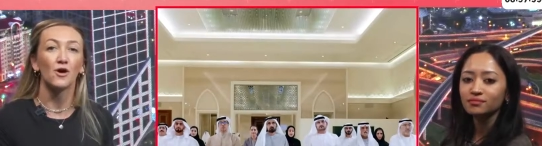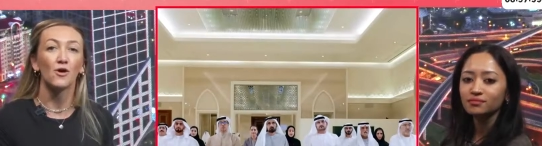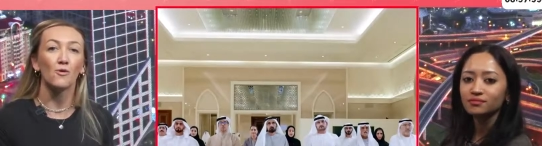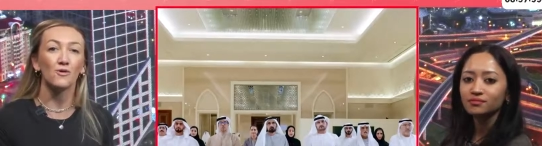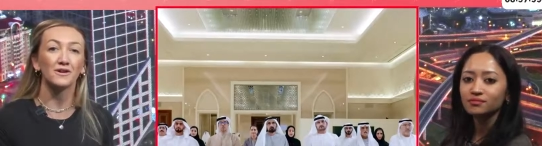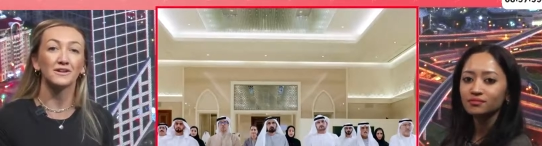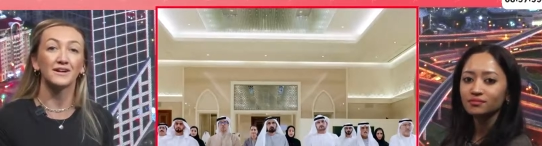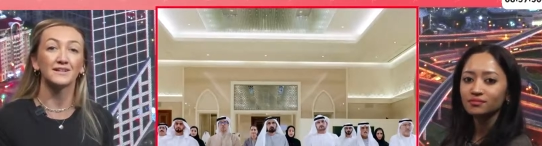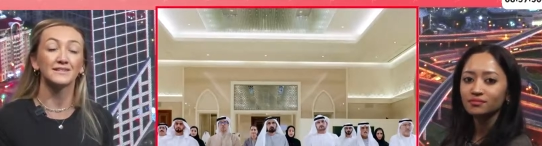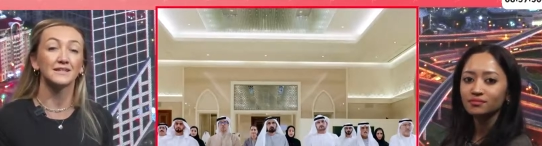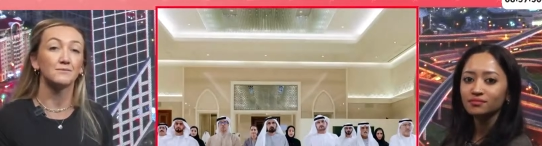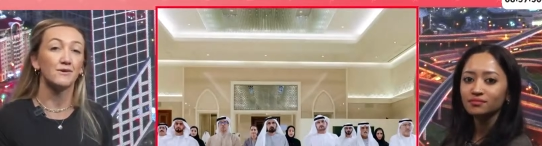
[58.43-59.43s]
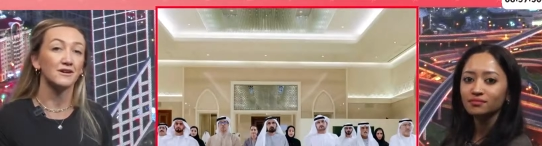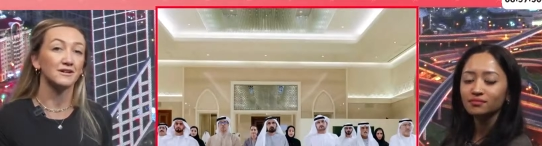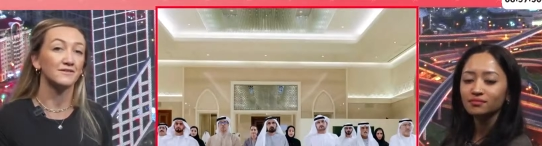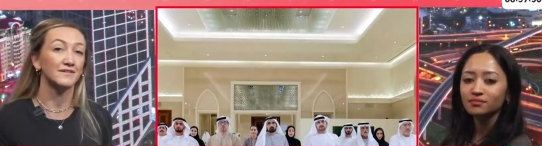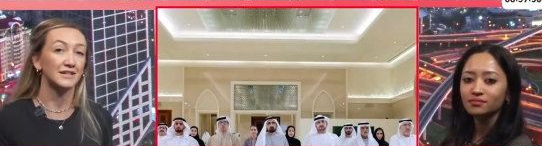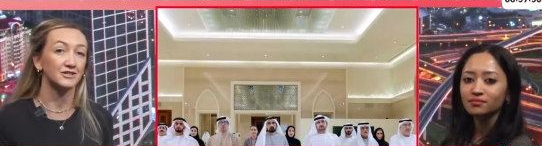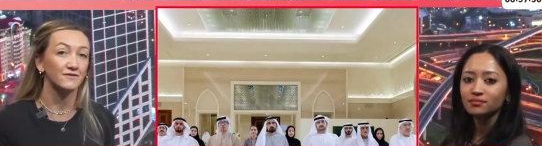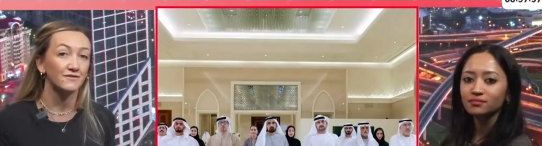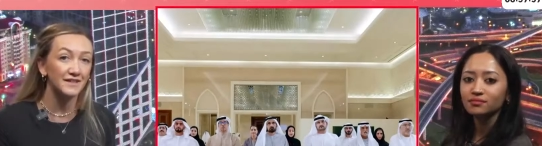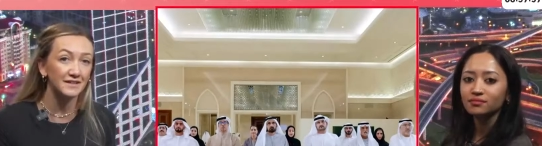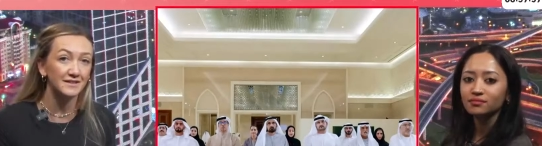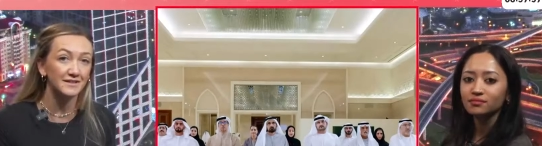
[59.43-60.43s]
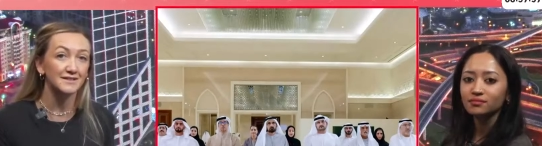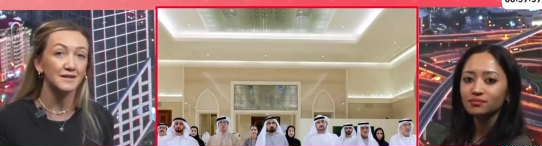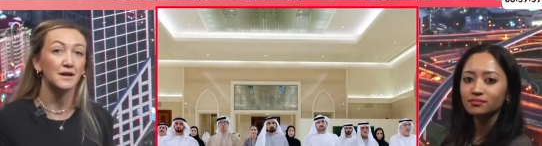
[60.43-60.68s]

Speaker 1: organizing the market of electric vehicles,